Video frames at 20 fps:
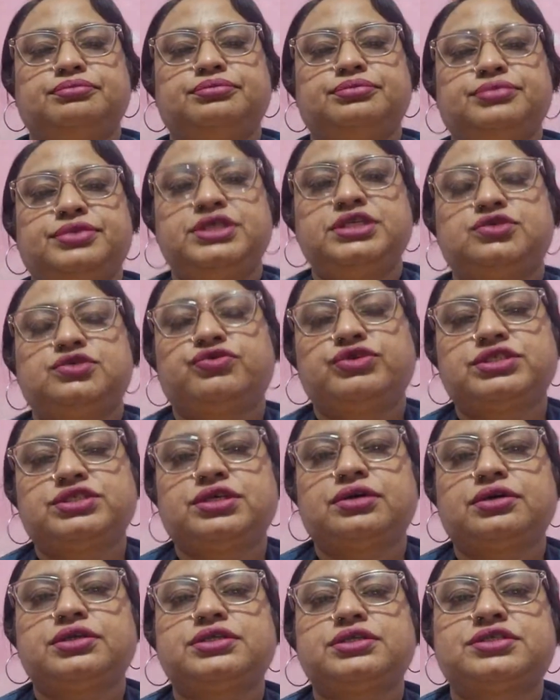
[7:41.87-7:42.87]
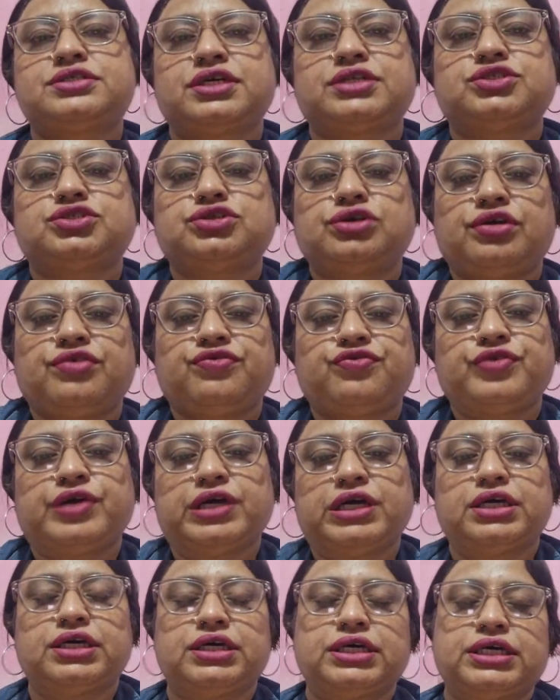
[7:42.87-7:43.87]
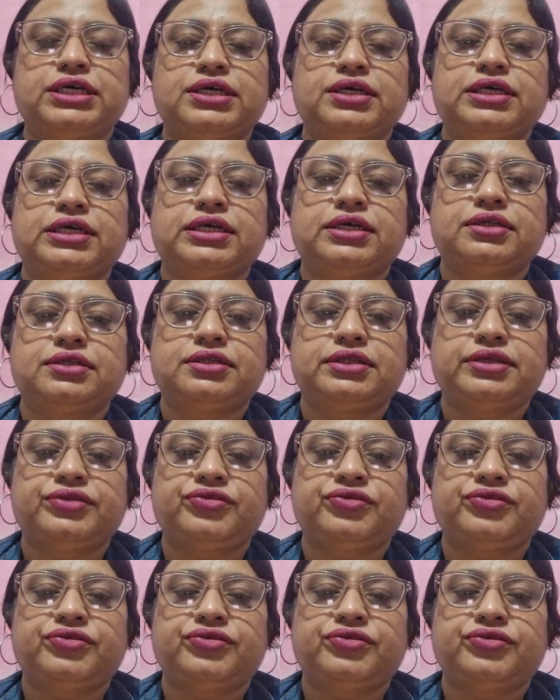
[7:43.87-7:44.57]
this was the structure of the